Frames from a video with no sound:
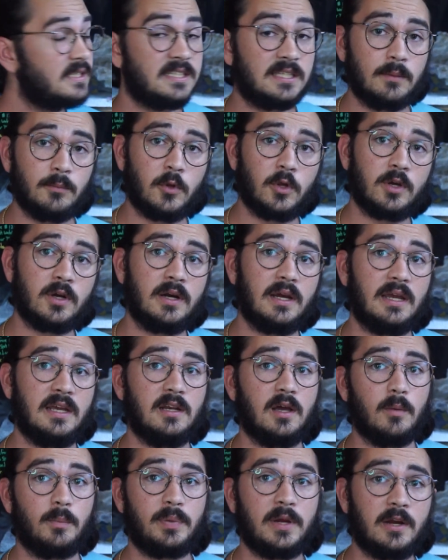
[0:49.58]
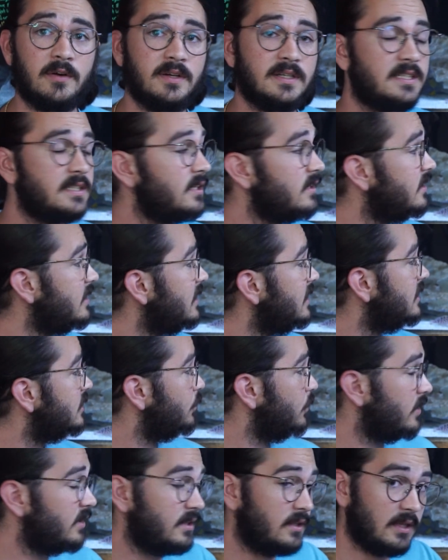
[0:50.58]
similar in appearance to these
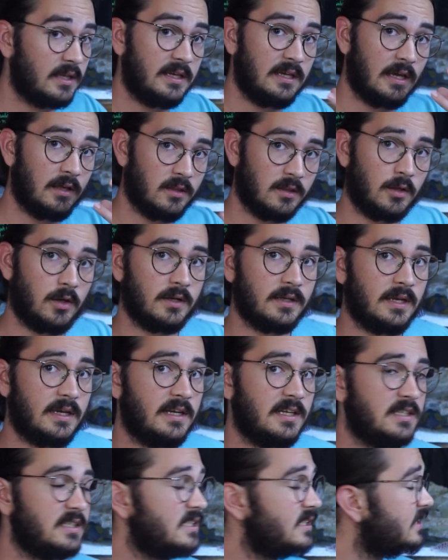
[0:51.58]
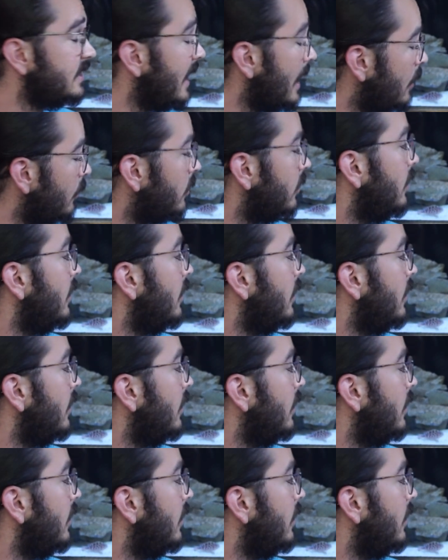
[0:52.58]
with the elongated snout.